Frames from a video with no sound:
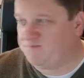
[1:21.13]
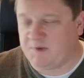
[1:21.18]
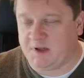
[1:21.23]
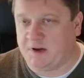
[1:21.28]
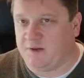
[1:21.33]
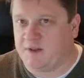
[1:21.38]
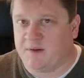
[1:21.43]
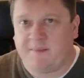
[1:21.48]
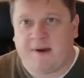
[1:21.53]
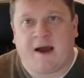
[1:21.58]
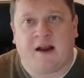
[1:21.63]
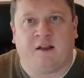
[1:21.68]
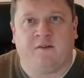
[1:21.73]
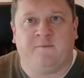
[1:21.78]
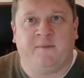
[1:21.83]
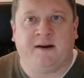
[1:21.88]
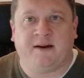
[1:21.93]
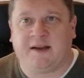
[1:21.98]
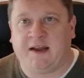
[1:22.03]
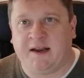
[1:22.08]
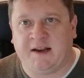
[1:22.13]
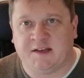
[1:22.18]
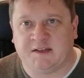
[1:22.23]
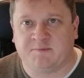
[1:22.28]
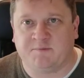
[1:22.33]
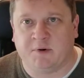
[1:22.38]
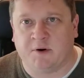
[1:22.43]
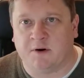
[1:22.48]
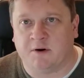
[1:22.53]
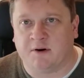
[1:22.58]
you know, the Battle of
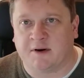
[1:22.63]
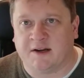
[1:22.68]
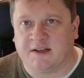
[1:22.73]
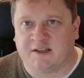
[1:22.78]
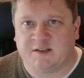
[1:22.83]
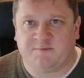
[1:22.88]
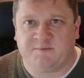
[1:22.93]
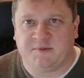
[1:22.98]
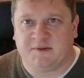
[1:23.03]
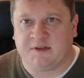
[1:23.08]
Gettysburg, and